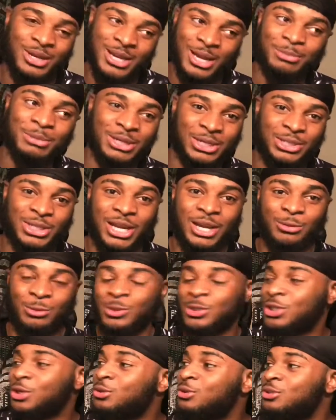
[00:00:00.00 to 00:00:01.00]
I want
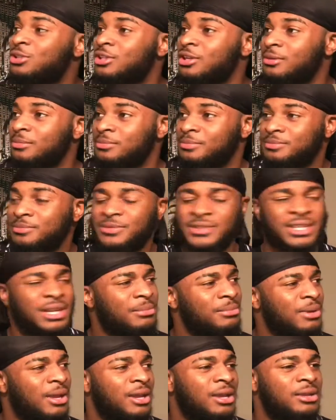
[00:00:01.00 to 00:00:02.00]
to show you something.
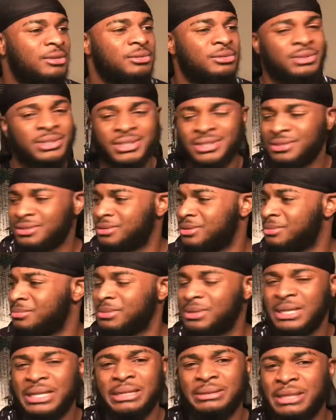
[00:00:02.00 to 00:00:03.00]
I'm like,
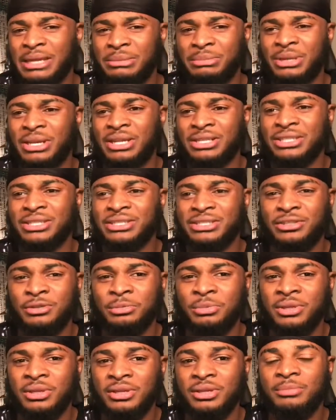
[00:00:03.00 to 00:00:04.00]
I think in my head she can show
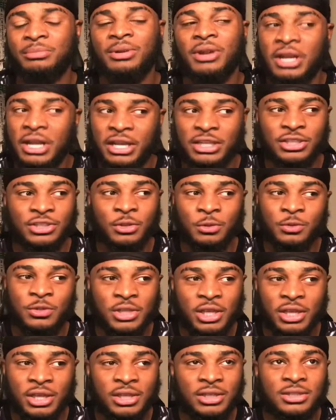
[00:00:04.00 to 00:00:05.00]
me here. But I got so
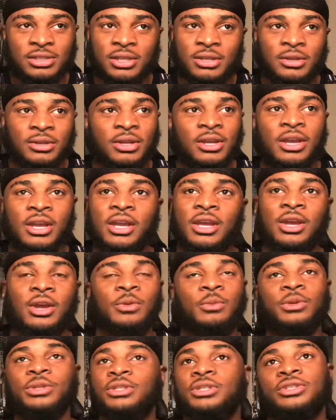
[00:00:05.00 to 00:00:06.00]
scared, son.
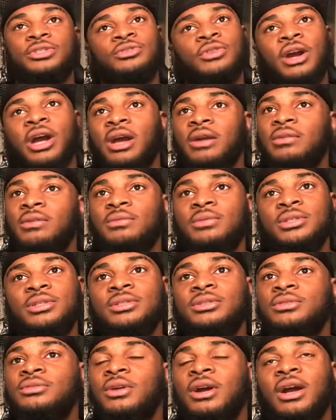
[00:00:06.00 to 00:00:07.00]
We just driving.
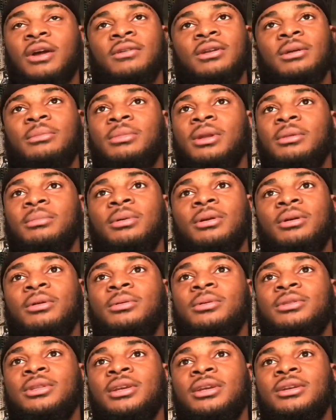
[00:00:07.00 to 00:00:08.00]
I'm like, bro,
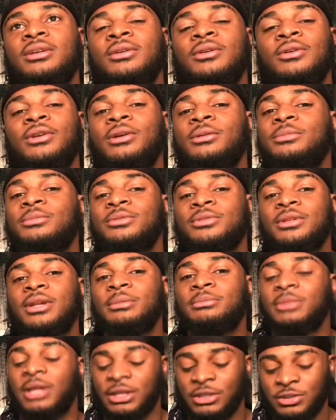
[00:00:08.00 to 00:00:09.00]
what the hell going on?
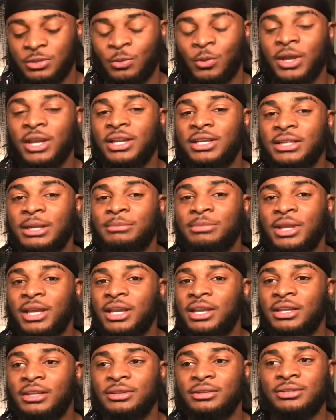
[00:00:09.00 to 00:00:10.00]
I'm like sweating because I'm
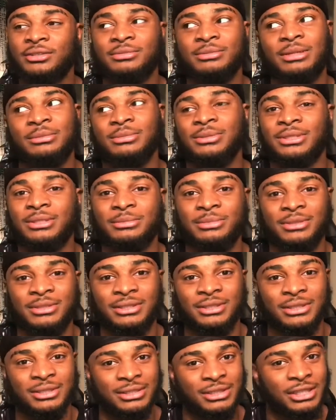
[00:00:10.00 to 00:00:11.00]
thinking, you know, like,
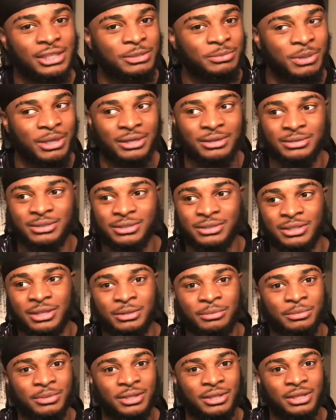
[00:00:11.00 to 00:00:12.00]
husband or
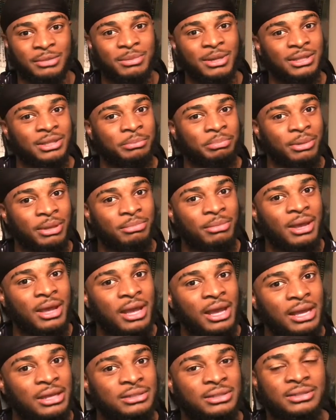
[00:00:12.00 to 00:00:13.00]
something, man. He about to beat my
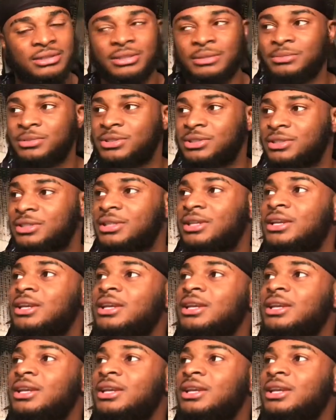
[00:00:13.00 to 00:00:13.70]
ass or some shit.